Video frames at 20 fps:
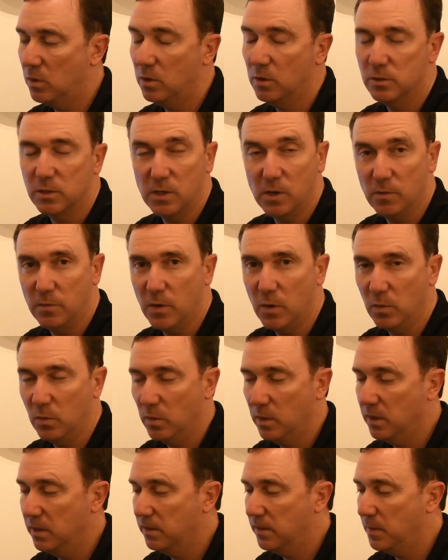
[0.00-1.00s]
your cell phone
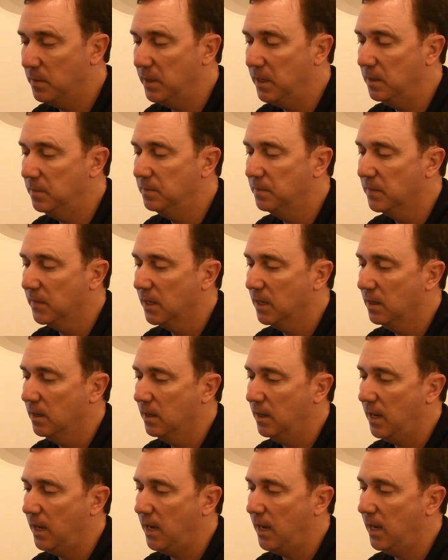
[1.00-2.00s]
with, I mean,
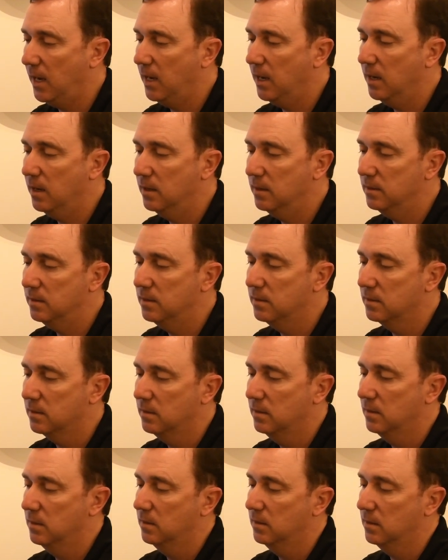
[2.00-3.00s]
and
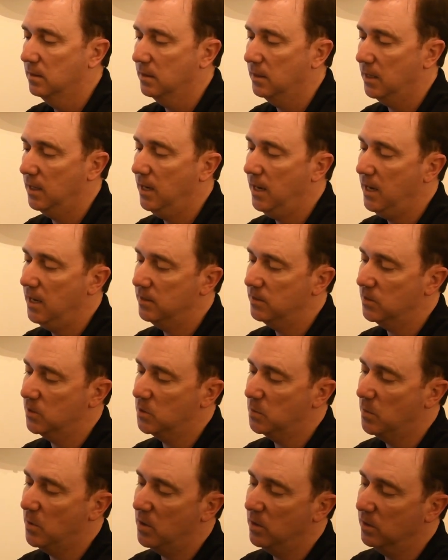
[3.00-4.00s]
it has a
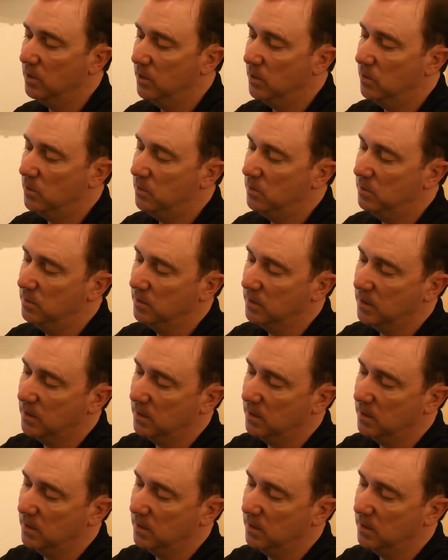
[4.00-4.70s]
small little